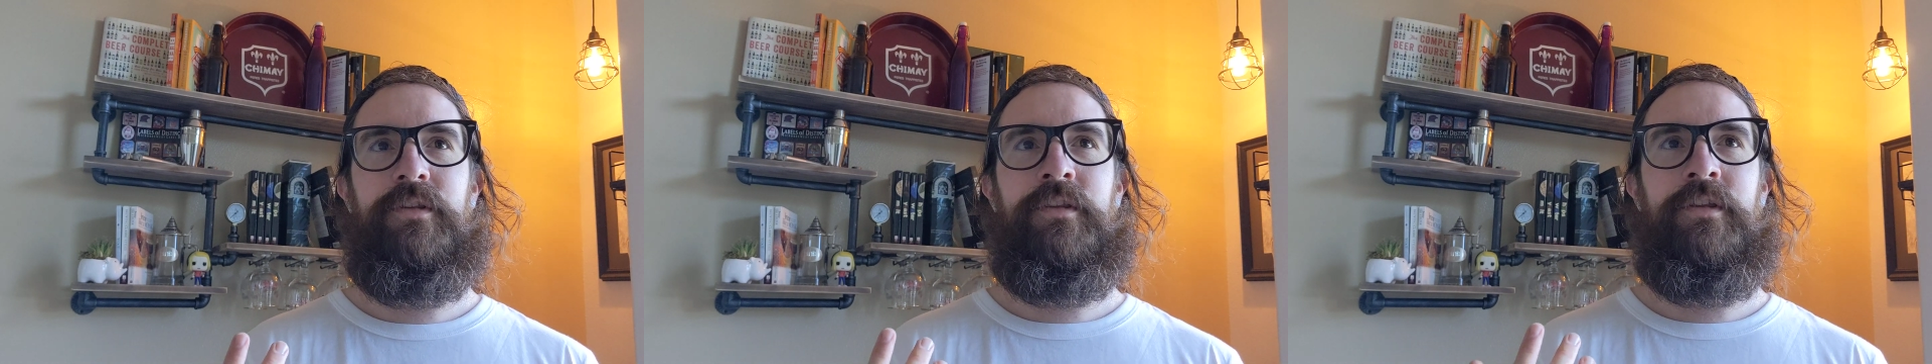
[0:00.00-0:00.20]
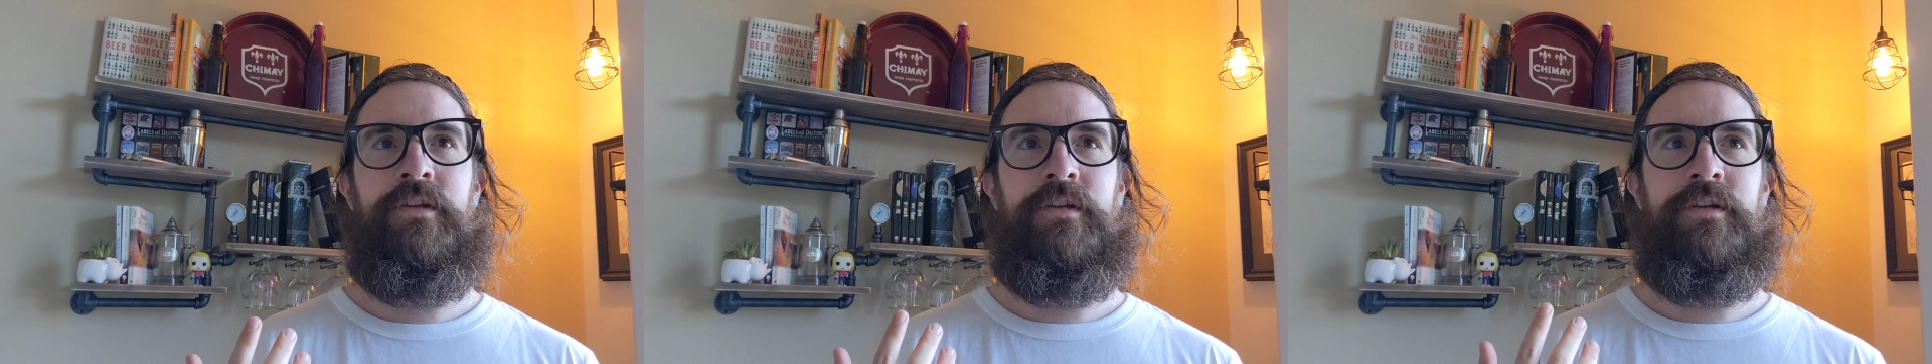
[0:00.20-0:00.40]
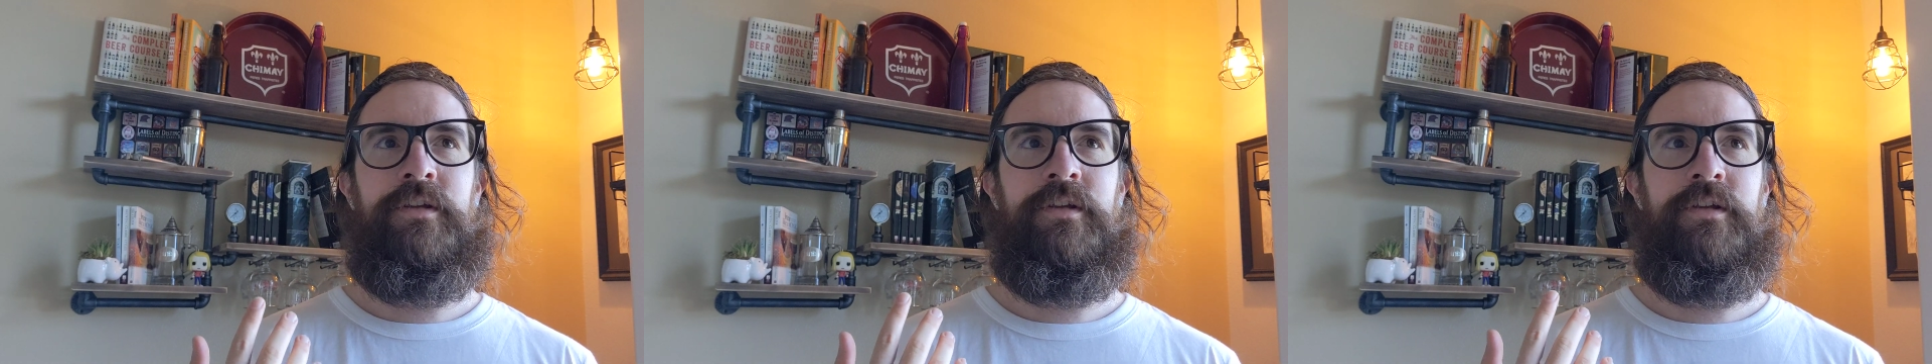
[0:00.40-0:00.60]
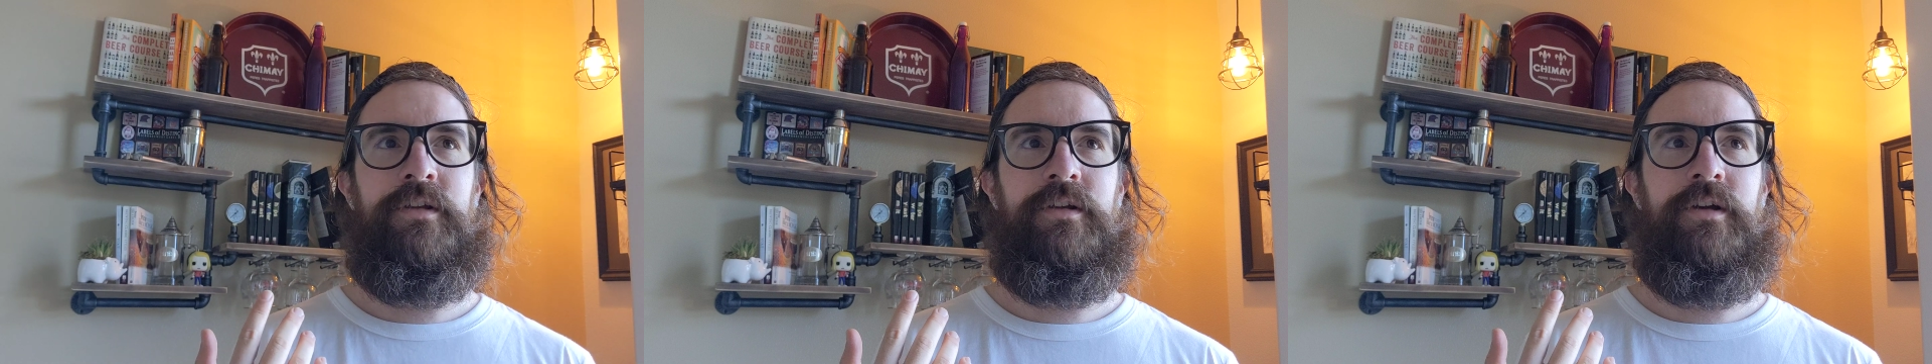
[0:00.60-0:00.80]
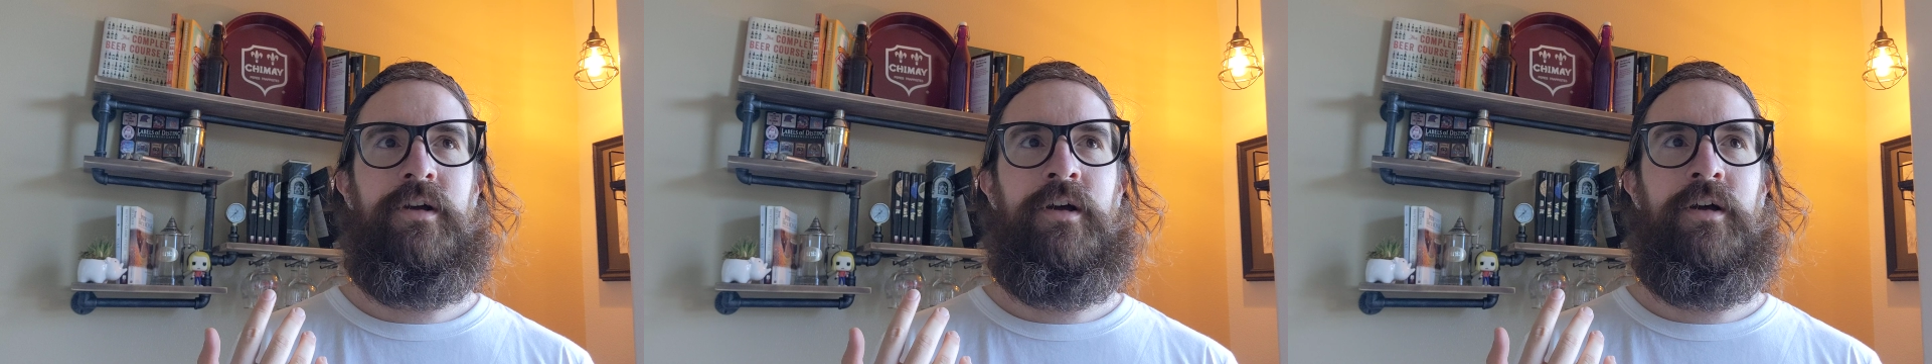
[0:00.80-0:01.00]

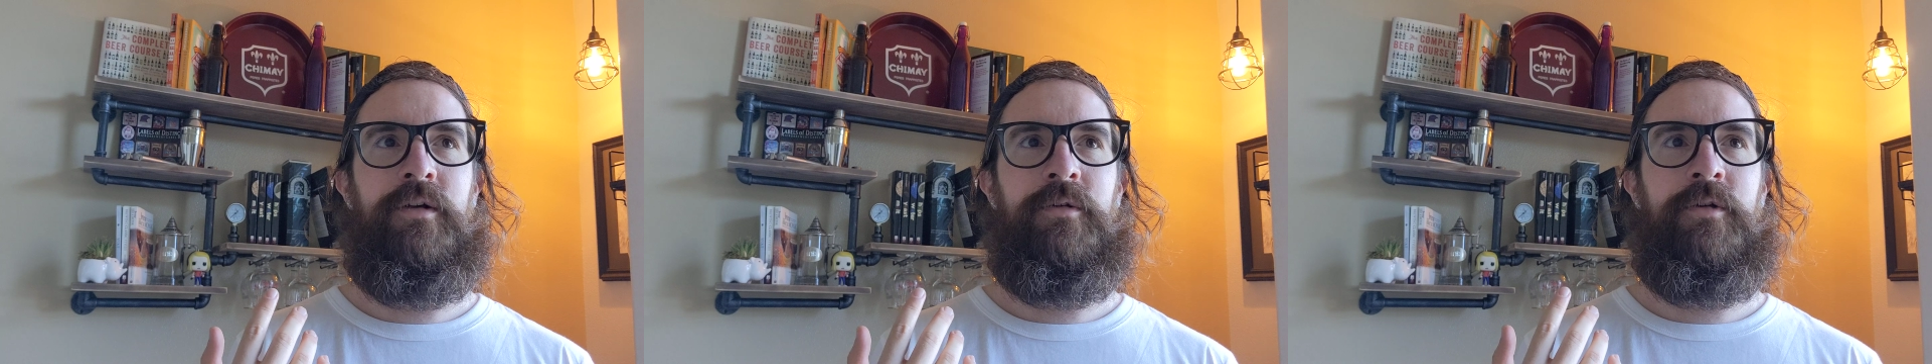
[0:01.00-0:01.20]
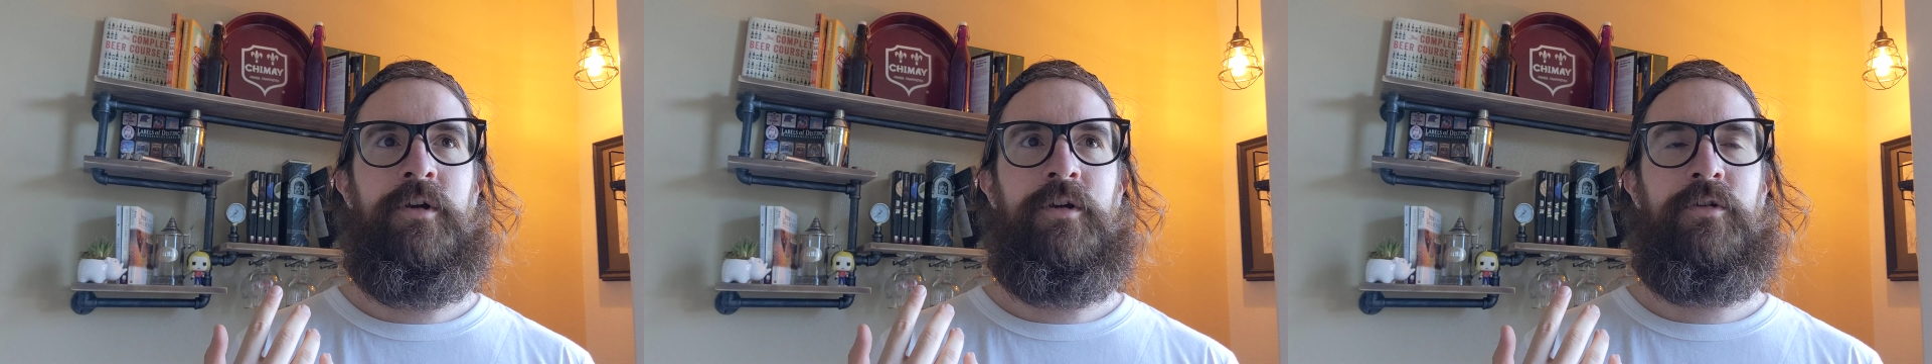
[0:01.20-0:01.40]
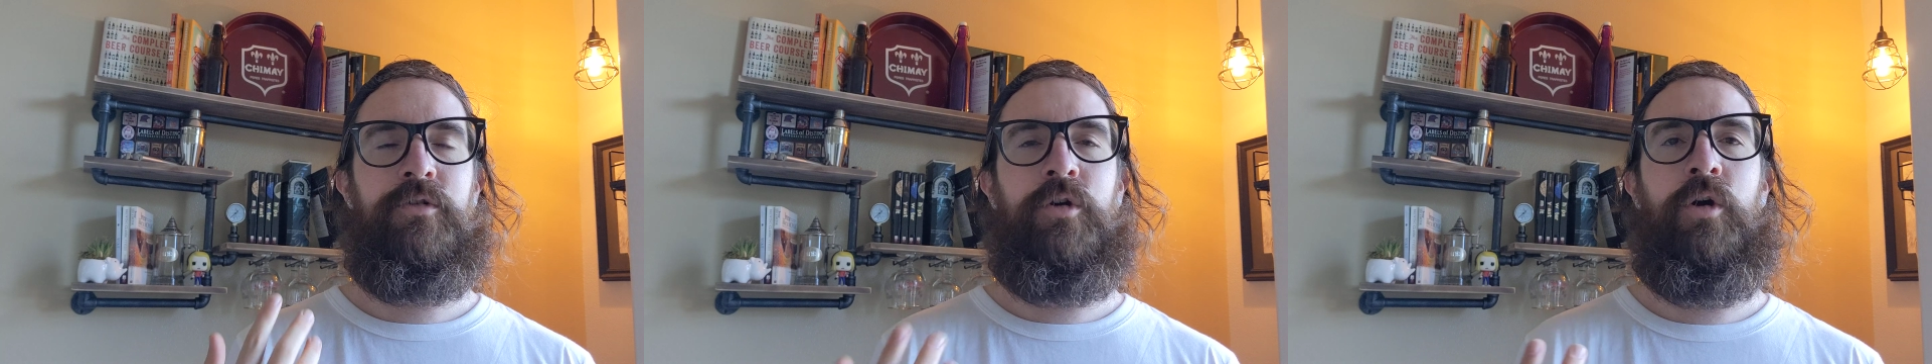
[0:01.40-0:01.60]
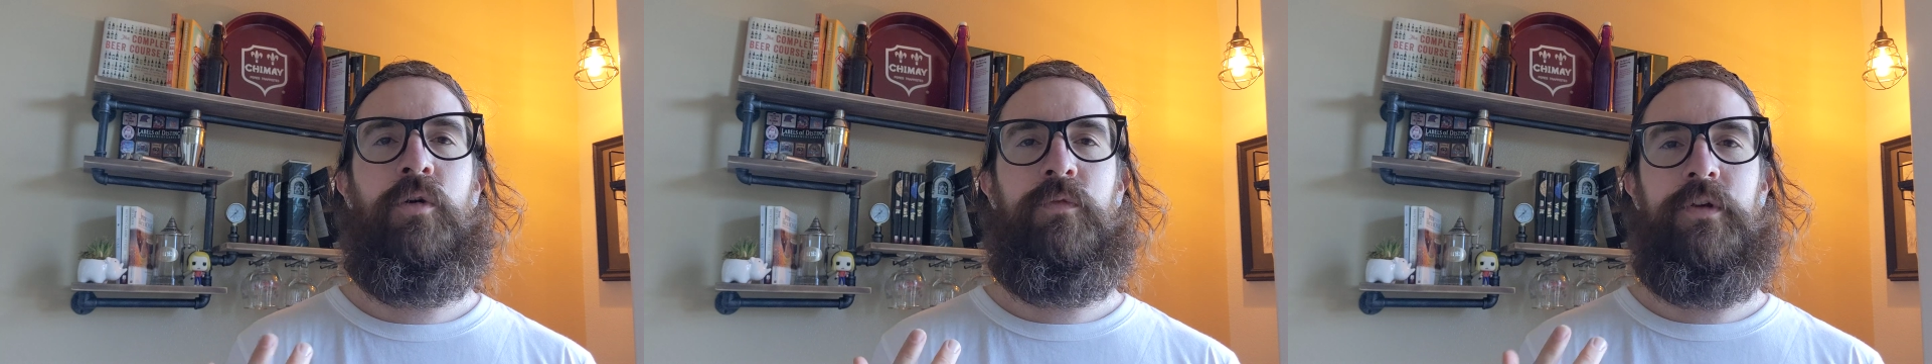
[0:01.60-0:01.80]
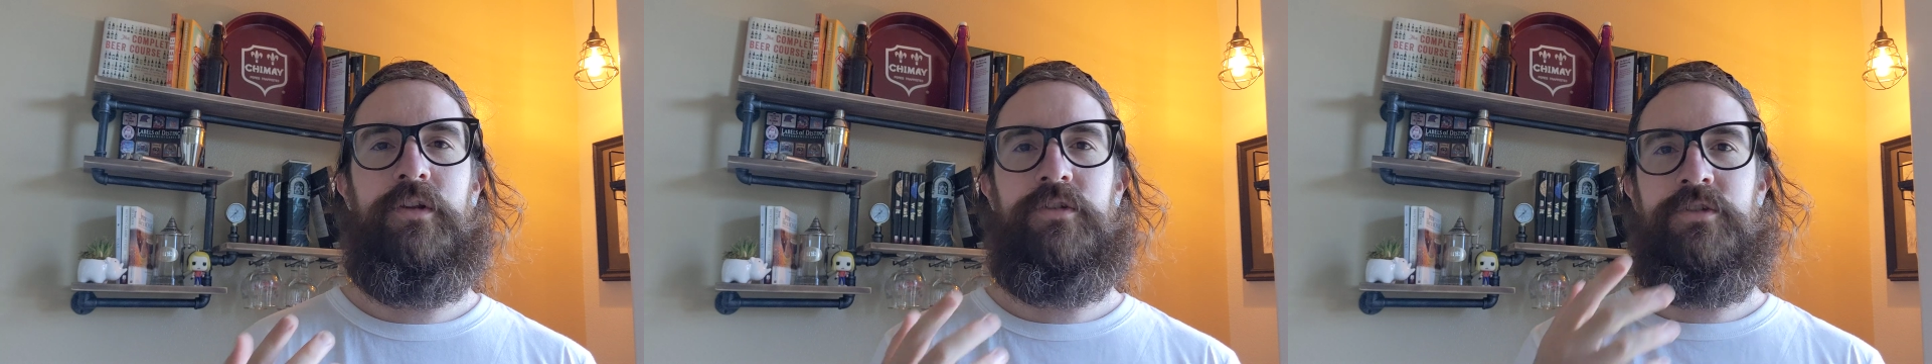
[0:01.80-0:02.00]
the
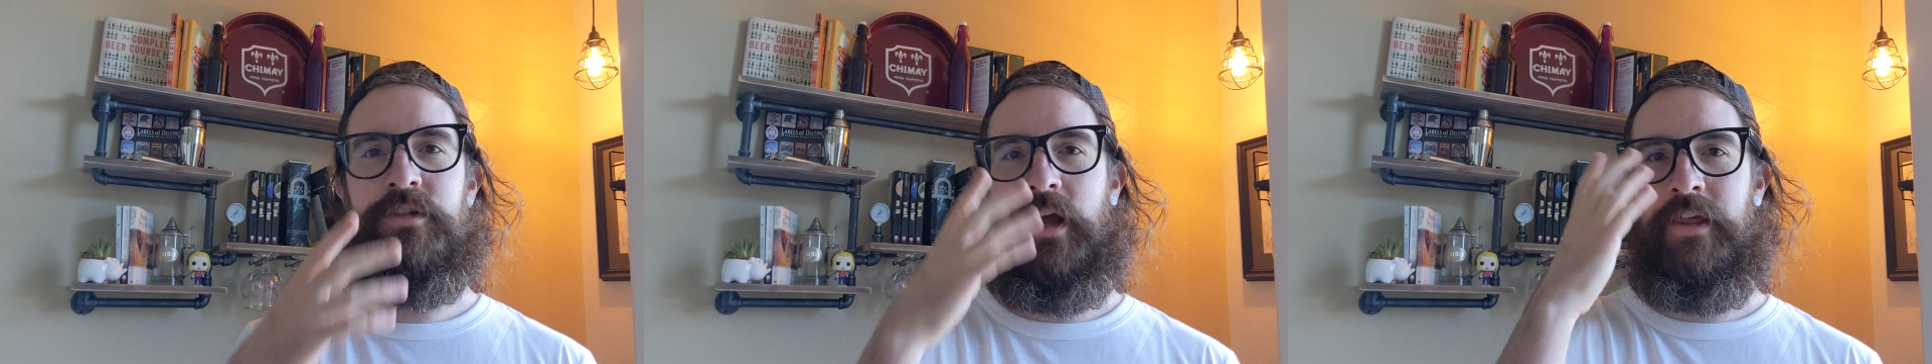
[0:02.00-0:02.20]
COVID.